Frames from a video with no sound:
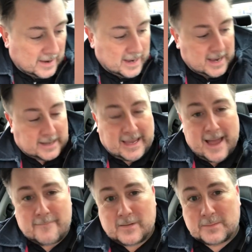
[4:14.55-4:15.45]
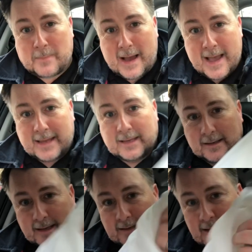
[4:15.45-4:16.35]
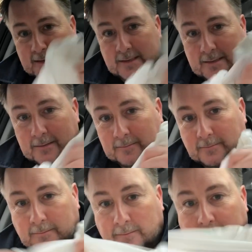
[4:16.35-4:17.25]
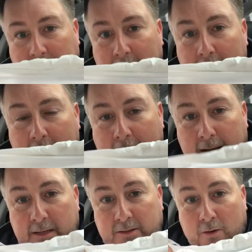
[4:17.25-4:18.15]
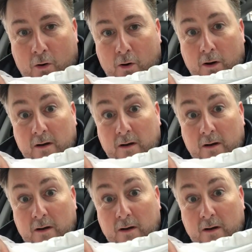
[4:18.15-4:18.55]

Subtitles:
a canvas bag like this, and it's got